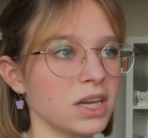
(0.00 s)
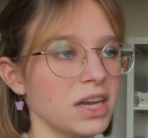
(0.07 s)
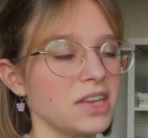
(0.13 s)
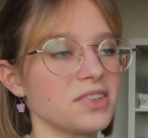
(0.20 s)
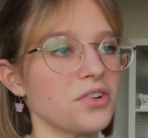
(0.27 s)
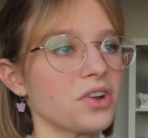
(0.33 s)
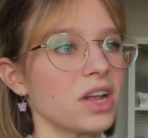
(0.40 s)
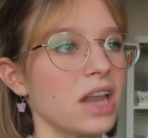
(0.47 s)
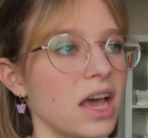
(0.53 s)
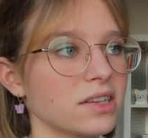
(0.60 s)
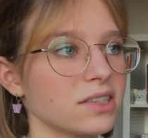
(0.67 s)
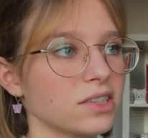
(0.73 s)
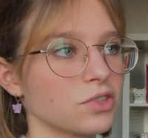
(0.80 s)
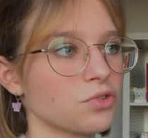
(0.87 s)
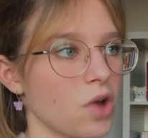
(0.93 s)

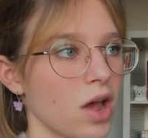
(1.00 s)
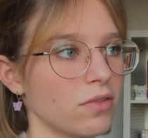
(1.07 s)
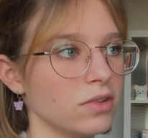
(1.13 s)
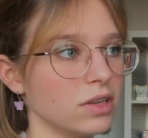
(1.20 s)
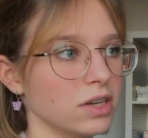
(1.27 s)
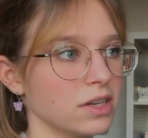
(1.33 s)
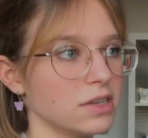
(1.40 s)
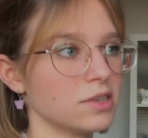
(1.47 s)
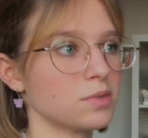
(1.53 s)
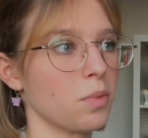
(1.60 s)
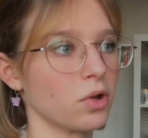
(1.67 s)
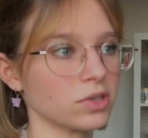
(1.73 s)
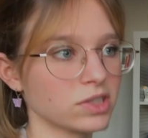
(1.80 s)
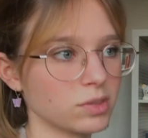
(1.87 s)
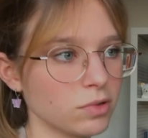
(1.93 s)
intergalactic travel is
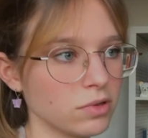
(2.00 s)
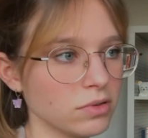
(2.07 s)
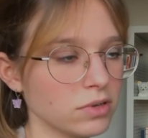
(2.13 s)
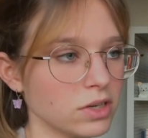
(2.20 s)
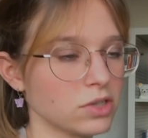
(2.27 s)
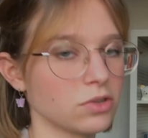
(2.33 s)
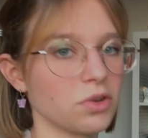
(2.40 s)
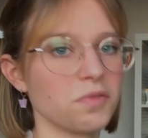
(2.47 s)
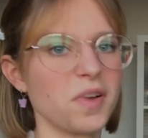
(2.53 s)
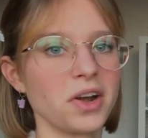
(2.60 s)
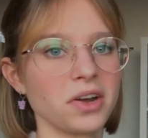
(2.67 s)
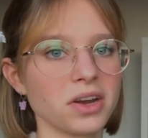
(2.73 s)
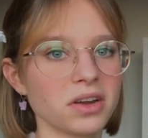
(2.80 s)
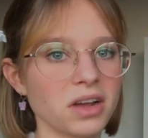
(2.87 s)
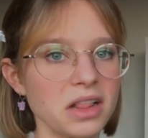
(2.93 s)
possible, so a
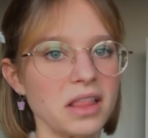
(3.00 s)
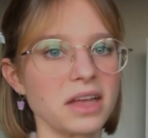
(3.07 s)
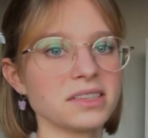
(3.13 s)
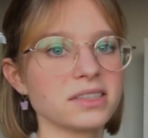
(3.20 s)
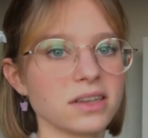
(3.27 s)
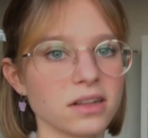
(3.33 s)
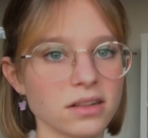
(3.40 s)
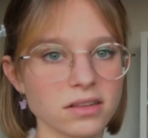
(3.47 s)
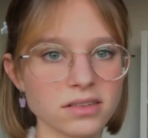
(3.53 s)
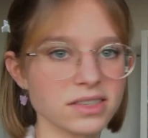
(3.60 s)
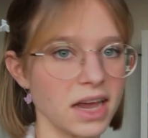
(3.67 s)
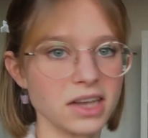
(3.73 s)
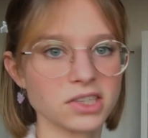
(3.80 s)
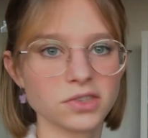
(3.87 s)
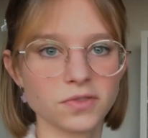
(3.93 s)
very classical
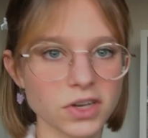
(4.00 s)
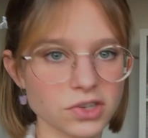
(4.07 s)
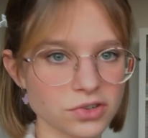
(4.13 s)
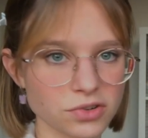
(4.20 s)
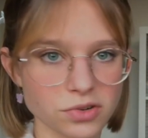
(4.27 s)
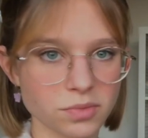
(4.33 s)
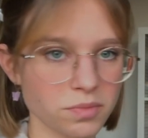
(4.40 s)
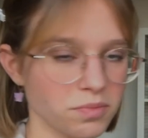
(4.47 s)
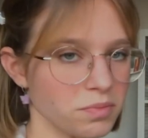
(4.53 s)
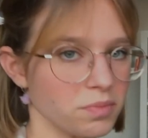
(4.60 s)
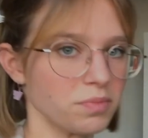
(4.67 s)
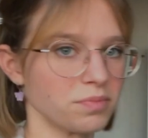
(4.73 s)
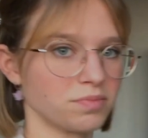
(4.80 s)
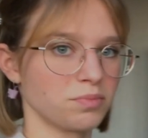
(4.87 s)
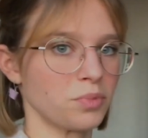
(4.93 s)
science fiction
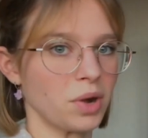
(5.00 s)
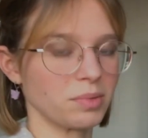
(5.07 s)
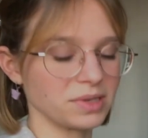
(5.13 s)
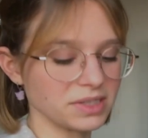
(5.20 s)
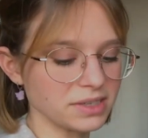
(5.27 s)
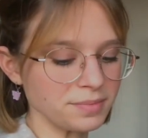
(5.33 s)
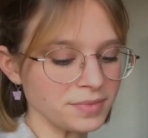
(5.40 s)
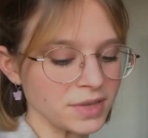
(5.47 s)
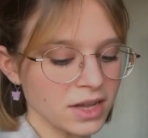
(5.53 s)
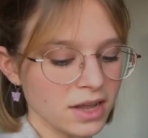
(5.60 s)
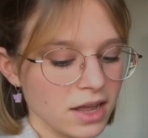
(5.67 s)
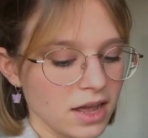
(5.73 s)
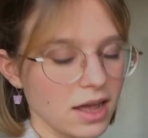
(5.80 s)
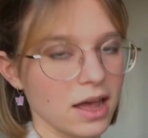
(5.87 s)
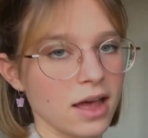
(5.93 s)
premise.
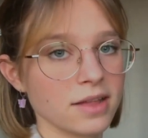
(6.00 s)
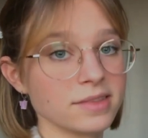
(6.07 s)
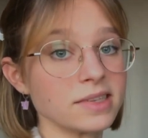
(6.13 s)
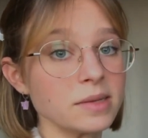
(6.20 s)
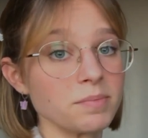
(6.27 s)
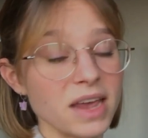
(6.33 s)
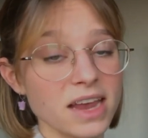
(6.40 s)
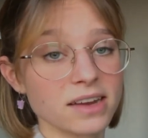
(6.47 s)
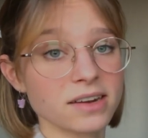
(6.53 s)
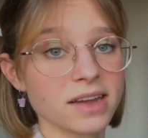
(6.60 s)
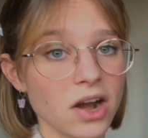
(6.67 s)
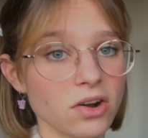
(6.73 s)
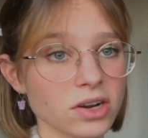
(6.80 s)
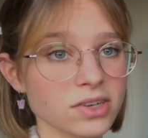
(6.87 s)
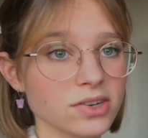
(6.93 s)
And the main
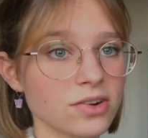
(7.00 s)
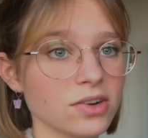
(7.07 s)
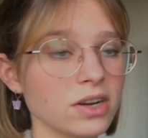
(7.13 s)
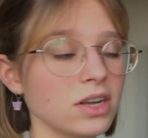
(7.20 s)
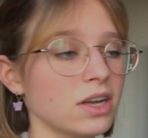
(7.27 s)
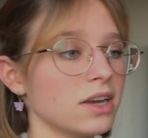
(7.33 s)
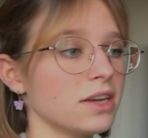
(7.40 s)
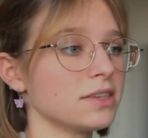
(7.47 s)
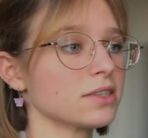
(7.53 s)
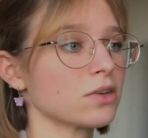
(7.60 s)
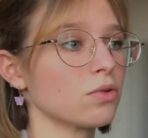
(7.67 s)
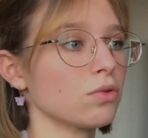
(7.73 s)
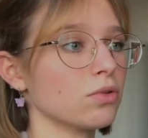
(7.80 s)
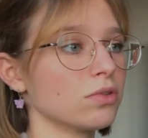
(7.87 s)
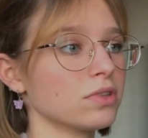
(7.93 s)
character is
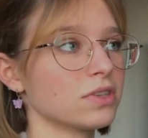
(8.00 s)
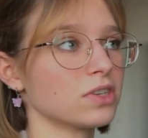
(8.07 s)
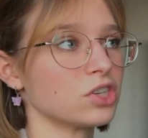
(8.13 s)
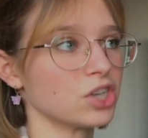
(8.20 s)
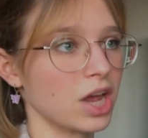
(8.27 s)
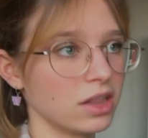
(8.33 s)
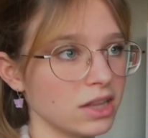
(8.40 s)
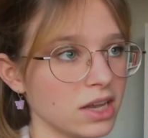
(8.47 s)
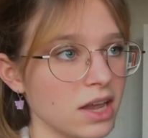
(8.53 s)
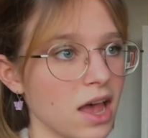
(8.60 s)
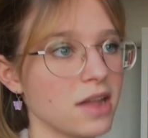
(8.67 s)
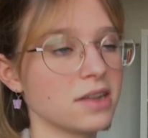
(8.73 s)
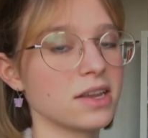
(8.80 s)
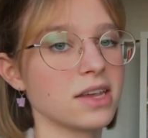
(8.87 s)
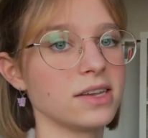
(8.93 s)
called Genly,
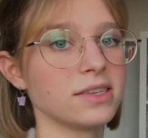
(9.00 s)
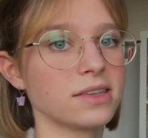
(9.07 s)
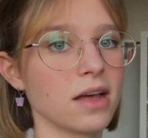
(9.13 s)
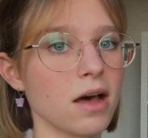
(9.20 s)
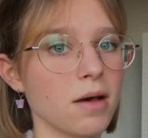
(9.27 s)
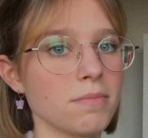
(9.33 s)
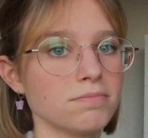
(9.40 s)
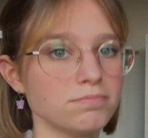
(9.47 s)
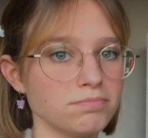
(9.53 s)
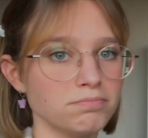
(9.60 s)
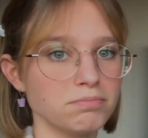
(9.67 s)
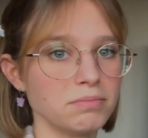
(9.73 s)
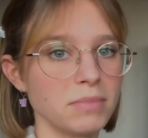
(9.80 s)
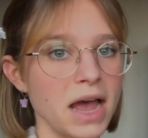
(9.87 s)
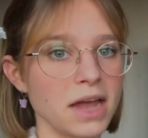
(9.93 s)
and he's a
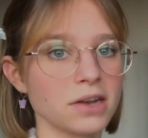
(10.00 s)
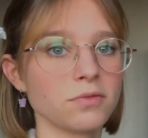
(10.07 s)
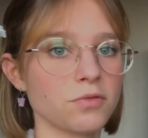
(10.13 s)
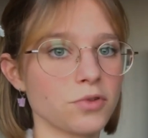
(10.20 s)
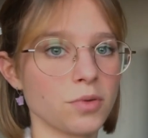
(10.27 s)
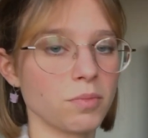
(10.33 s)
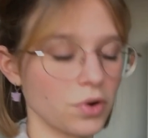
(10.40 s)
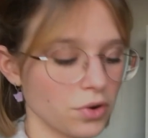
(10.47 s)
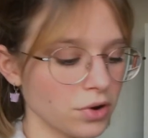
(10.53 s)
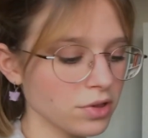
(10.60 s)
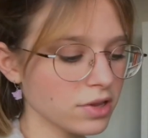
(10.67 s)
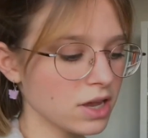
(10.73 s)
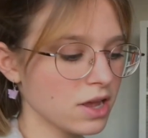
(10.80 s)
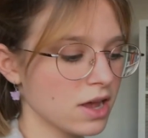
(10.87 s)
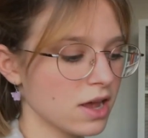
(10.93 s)
man from
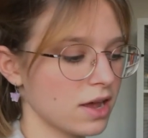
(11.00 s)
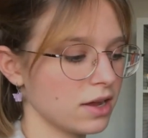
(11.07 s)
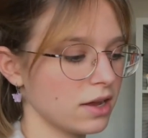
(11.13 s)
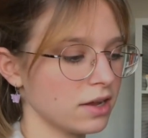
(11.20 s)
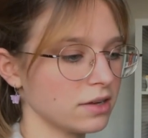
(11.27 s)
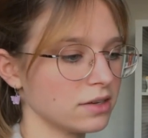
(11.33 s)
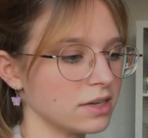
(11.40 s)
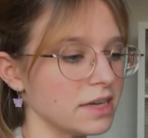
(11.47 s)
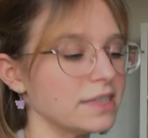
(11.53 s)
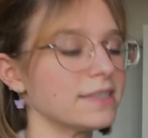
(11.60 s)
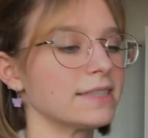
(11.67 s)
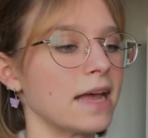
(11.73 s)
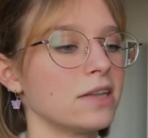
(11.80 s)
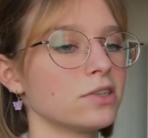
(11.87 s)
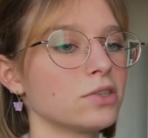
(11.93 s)
Earth, and he's
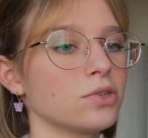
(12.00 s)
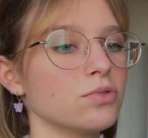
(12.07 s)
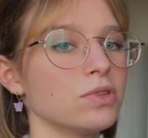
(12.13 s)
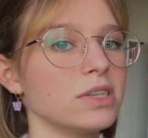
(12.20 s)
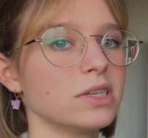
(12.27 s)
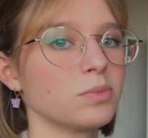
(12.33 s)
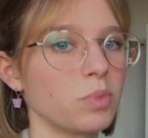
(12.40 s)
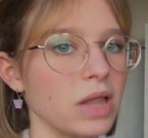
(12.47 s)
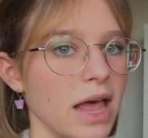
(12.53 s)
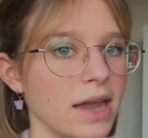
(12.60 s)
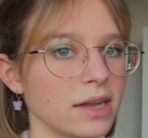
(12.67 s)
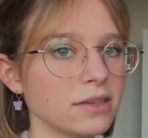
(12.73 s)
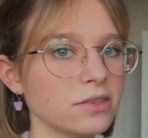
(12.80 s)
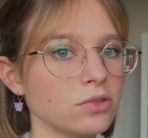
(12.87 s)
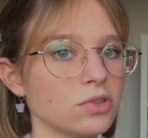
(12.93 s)
sent to this
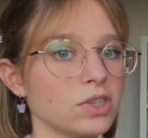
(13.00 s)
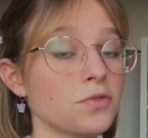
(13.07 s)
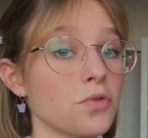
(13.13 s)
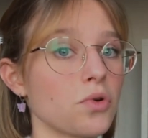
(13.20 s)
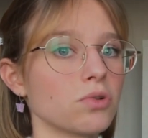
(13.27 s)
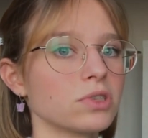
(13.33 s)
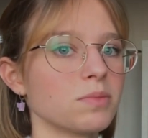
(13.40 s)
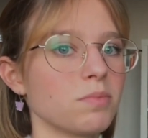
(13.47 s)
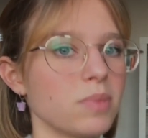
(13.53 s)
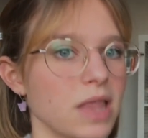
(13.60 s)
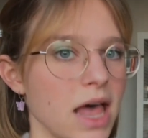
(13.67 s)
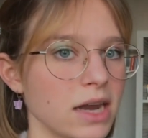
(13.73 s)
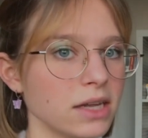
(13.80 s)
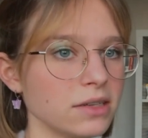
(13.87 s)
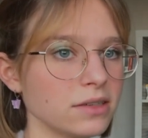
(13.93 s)
planet, to this frozen
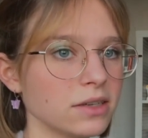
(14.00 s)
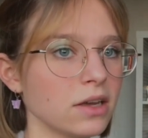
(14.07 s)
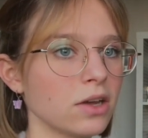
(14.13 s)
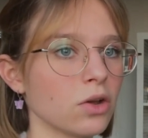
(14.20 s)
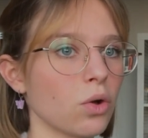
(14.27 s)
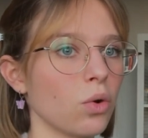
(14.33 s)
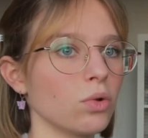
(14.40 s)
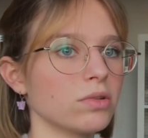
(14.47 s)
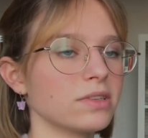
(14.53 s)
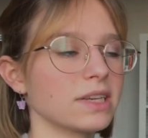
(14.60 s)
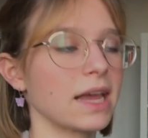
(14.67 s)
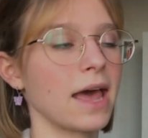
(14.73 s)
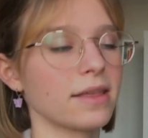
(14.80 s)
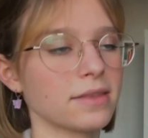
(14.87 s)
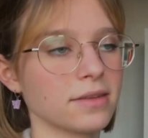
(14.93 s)
planet called
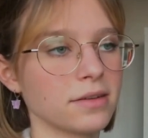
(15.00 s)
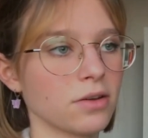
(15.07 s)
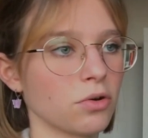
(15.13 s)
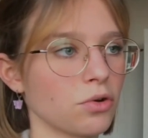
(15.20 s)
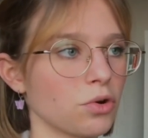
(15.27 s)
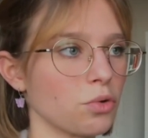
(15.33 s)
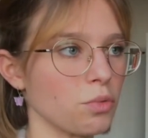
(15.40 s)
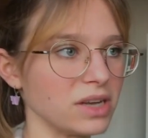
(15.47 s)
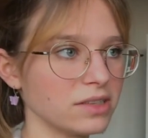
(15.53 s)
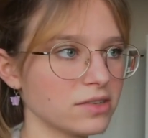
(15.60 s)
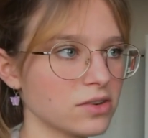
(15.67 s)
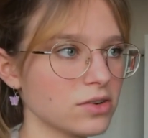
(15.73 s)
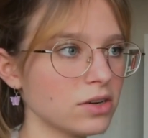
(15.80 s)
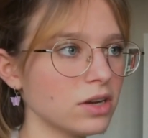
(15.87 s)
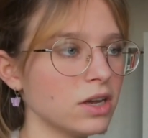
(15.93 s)
Gethen or
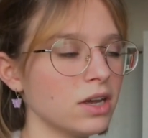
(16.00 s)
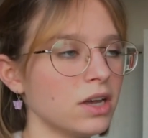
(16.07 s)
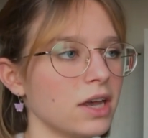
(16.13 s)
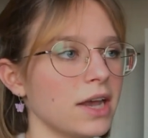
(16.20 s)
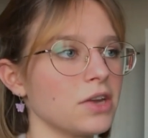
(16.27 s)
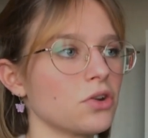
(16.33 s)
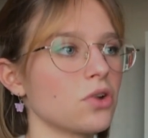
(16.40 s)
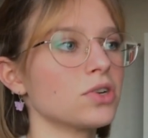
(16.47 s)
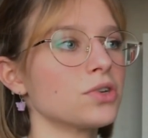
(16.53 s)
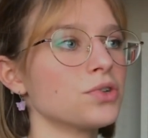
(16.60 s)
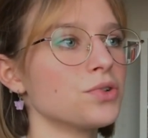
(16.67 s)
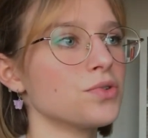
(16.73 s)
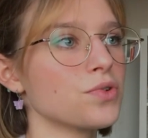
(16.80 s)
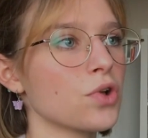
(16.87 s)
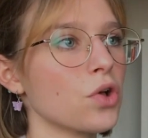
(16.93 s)
Winter, in order
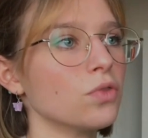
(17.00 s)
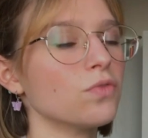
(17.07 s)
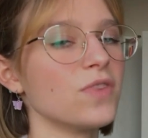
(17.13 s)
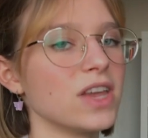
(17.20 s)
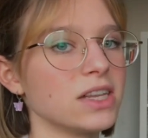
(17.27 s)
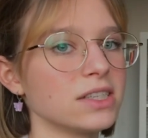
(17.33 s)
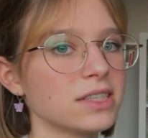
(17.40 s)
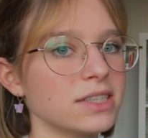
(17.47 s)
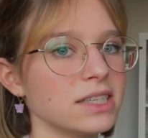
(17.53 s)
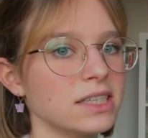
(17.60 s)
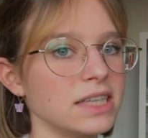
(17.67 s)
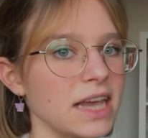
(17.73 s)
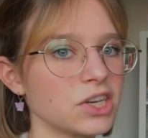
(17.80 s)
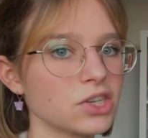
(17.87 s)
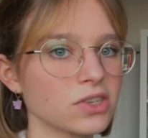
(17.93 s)
to convince the
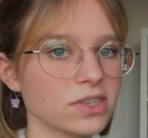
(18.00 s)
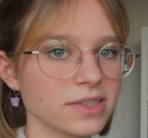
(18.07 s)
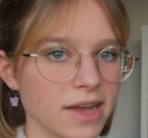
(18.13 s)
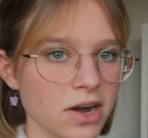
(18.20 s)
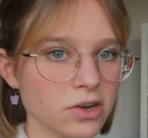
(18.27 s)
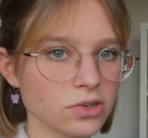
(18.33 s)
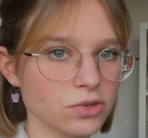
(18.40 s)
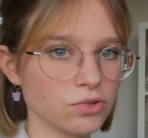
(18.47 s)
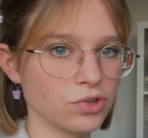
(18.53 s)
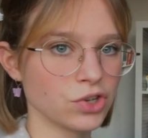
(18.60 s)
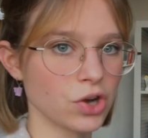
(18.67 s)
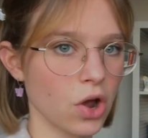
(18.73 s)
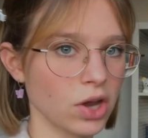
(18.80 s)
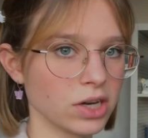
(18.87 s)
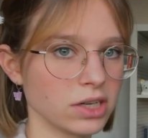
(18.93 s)
nations there to
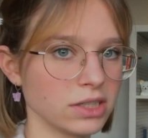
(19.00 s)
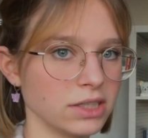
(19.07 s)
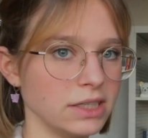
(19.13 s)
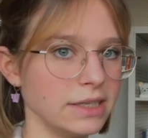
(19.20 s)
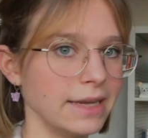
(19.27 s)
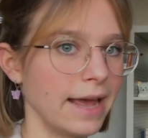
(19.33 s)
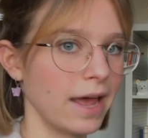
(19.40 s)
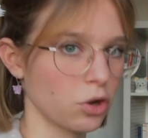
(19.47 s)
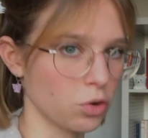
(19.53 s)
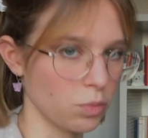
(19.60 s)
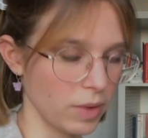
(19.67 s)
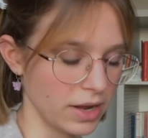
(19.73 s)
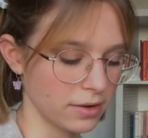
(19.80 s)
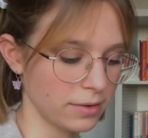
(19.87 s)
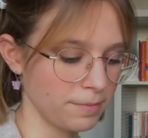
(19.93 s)
join the
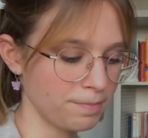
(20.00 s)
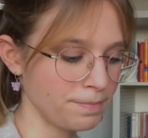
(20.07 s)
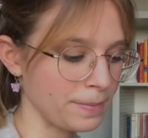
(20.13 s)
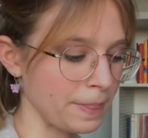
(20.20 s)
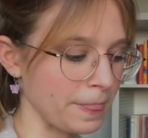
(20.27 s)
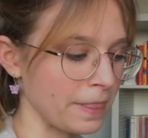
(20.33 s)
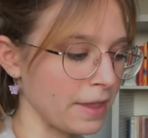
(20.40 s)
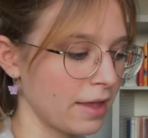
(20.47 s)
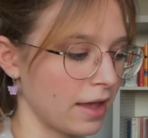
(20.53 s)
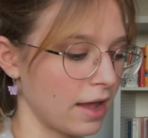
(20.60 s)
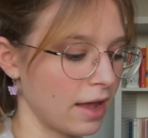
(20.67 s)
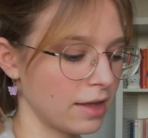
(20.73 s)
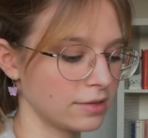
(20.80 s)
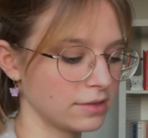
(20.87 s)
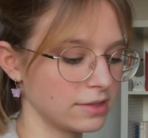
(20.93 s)
Ecumen.
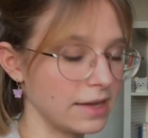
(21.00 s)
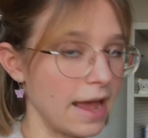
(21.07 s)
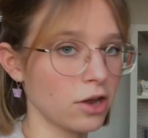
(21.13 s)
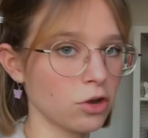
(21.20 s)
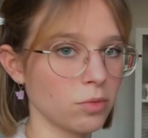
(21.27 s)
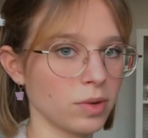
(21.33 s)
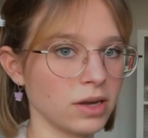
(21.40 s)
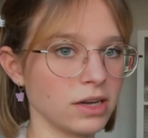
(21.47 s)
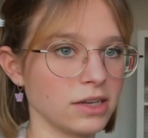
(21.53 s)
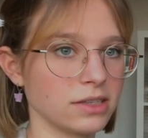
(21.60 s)
And the Ecumen